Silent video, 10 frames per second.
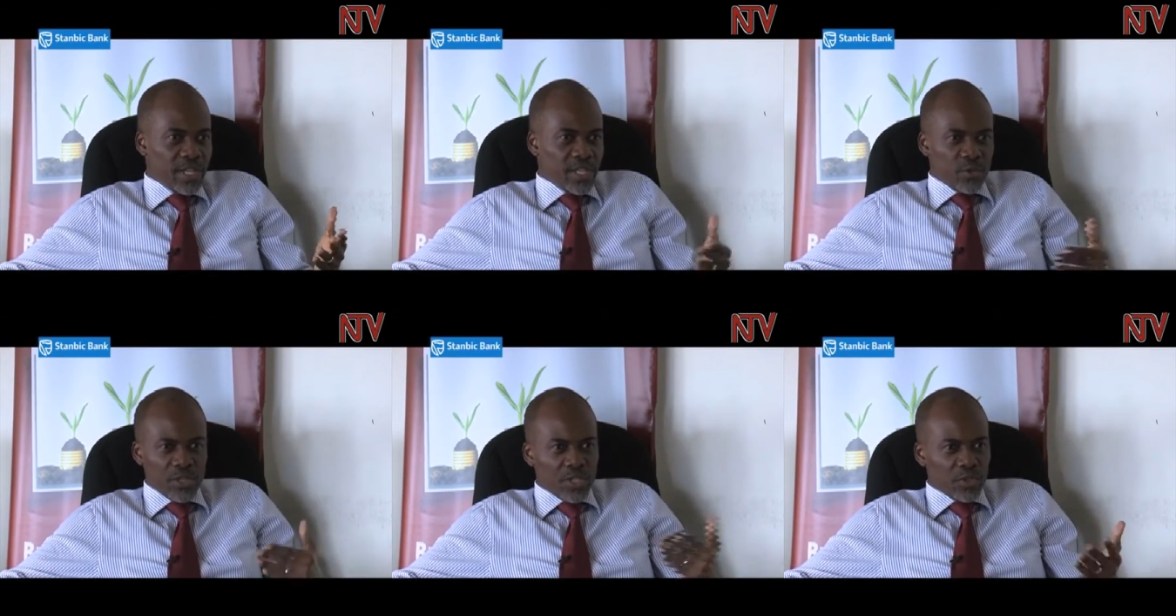they
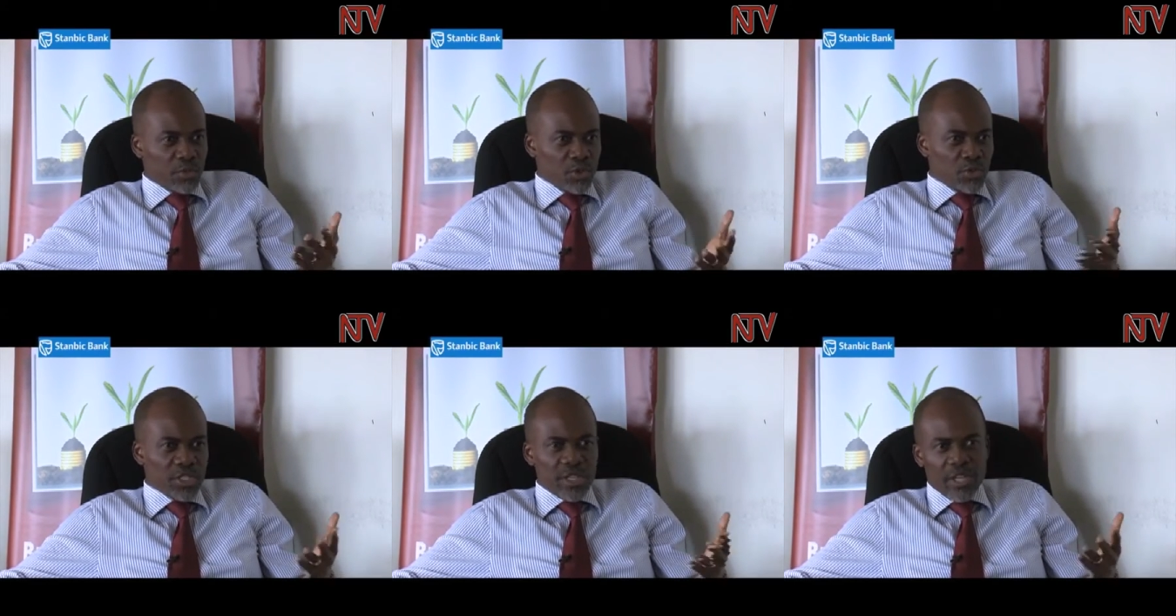could issue between
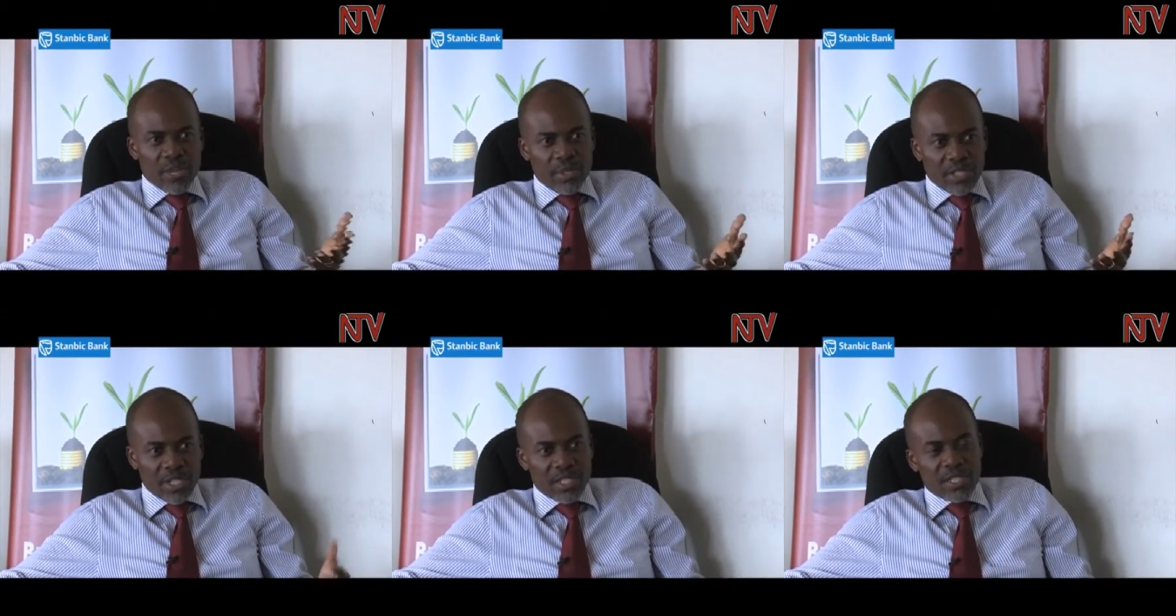twenty and thirty
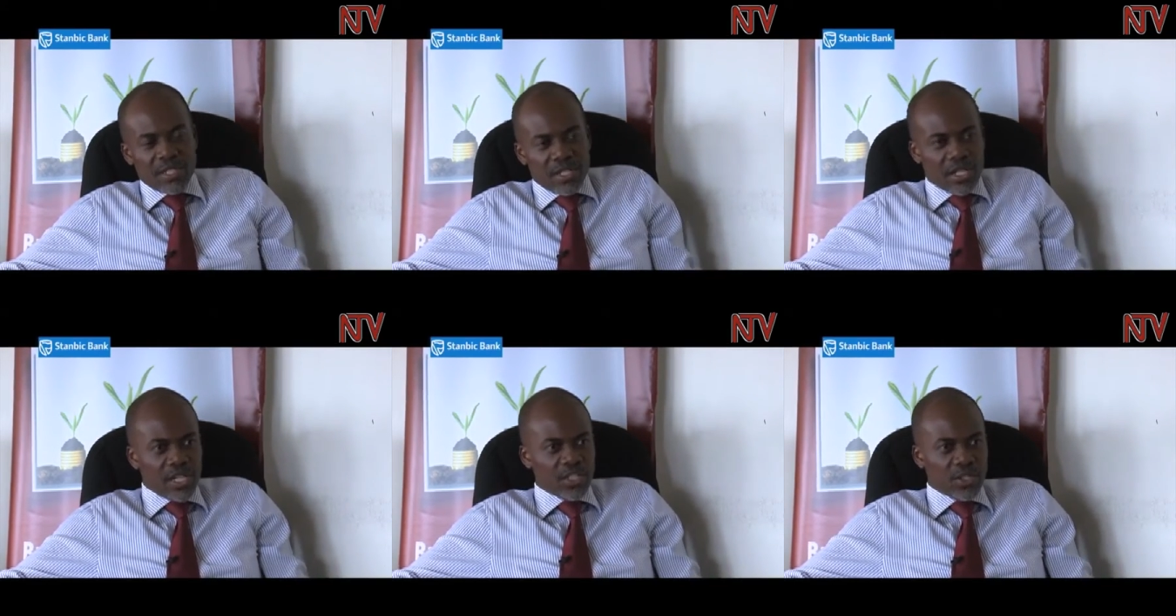percent
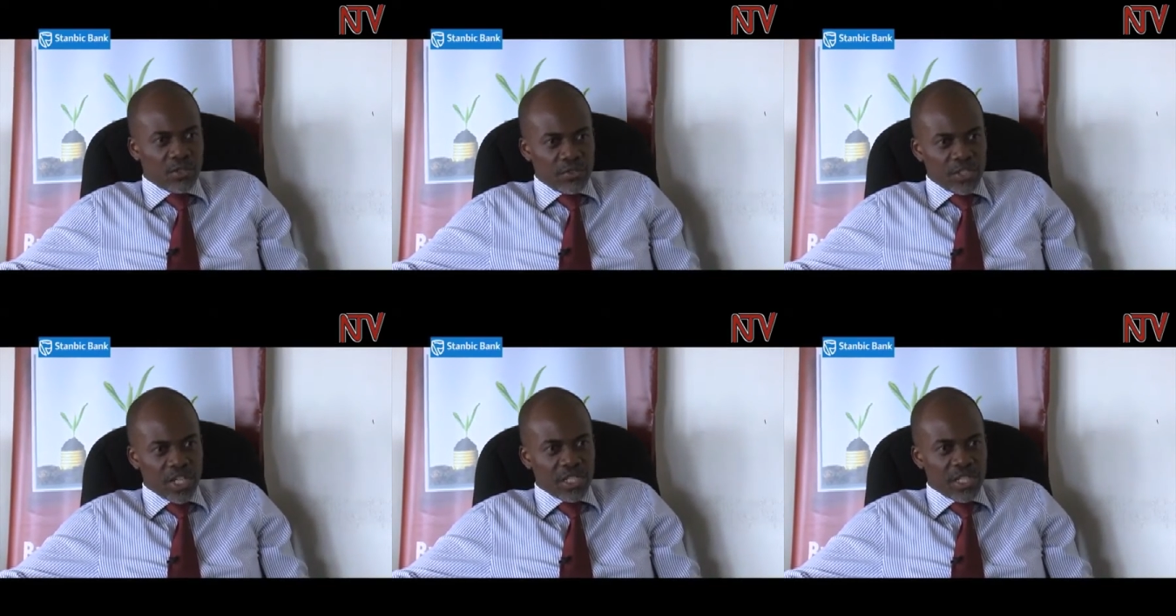uh, of the
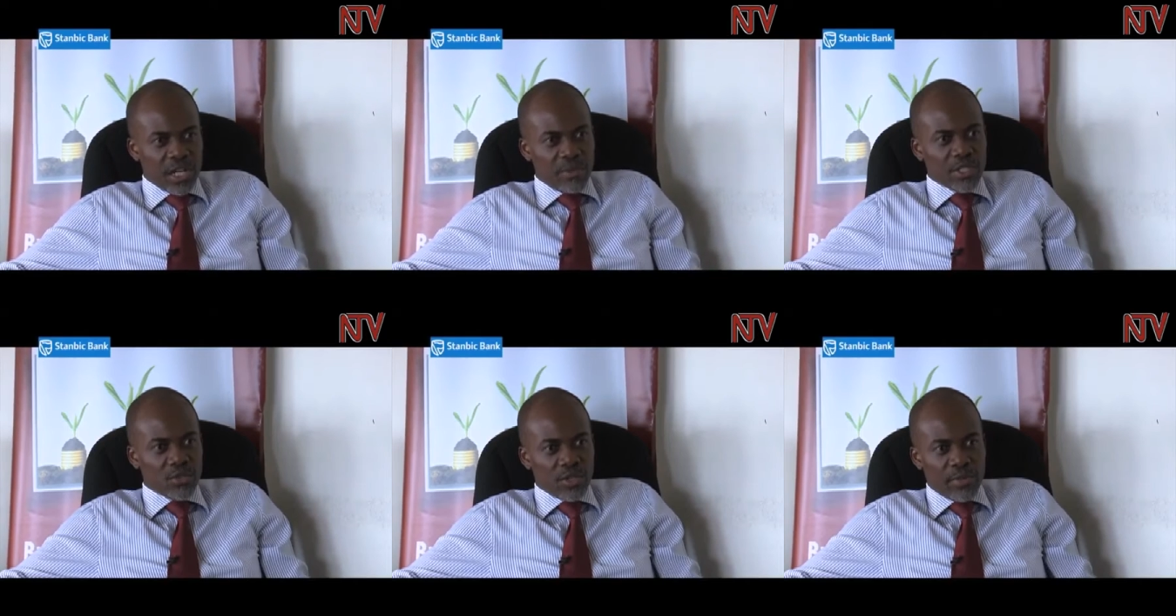shares in their
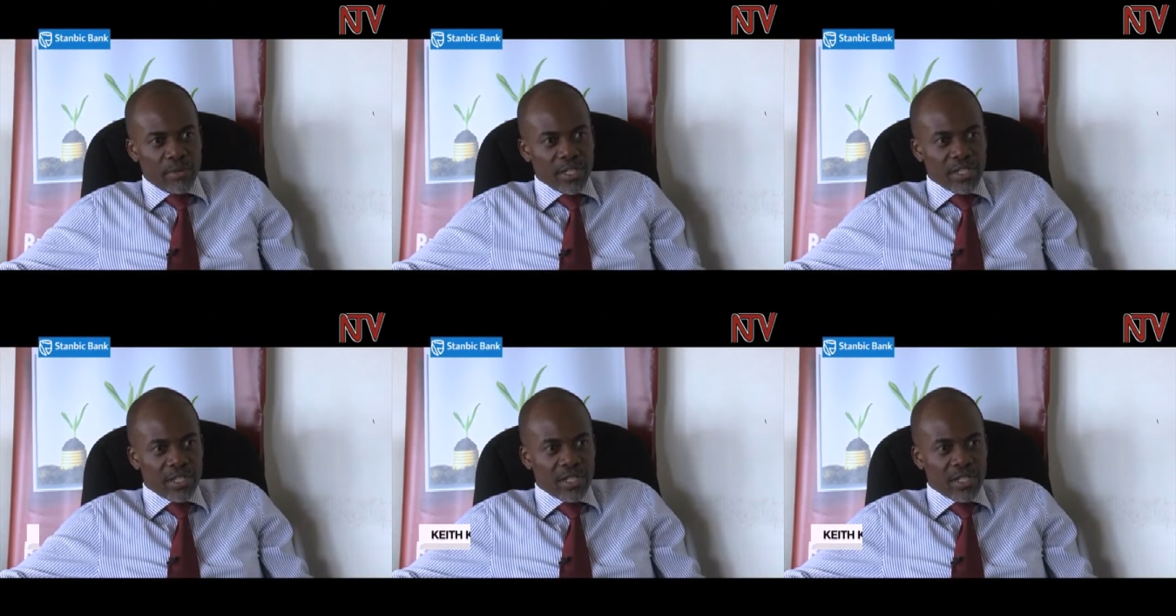companies to the public,